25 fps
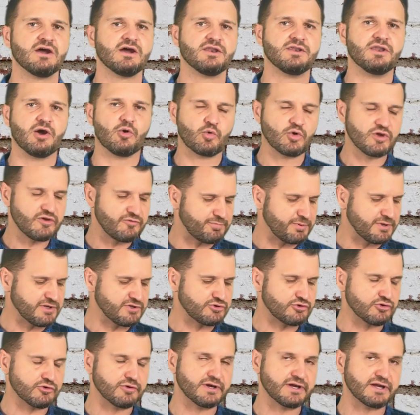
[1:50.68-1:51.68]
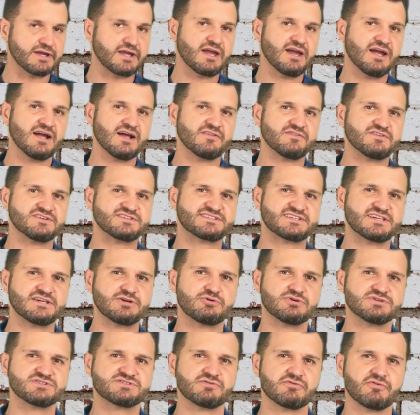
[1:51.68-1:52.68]
Now we've been doing the
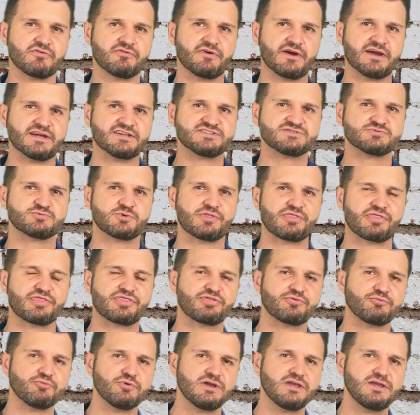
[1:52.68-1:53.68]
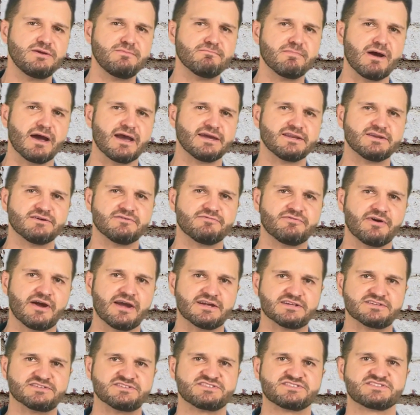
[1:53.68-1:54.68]
sequence of events with 3 main
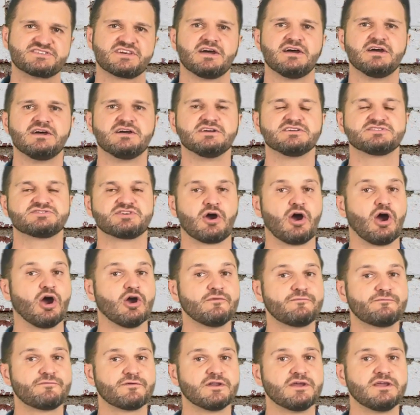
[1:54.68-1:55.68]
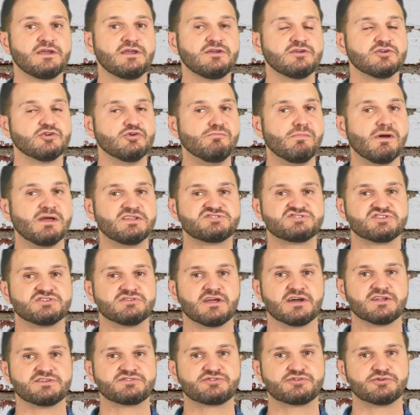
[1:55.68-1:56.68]
events. So hopefully you mentioned
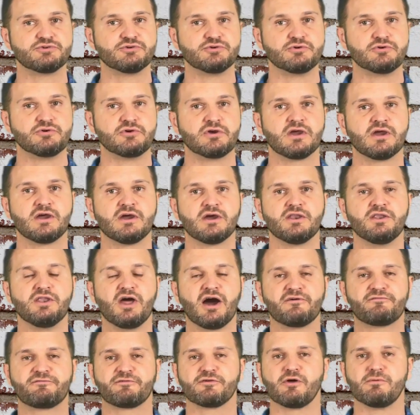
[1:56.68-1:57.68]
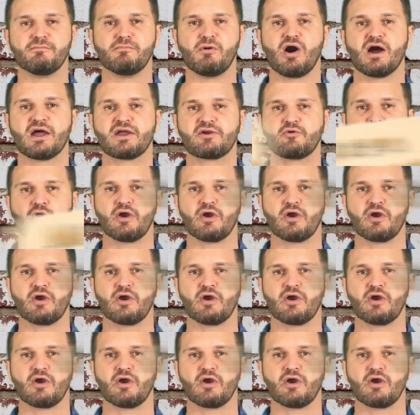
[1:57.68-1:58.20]
that too. Now for the micro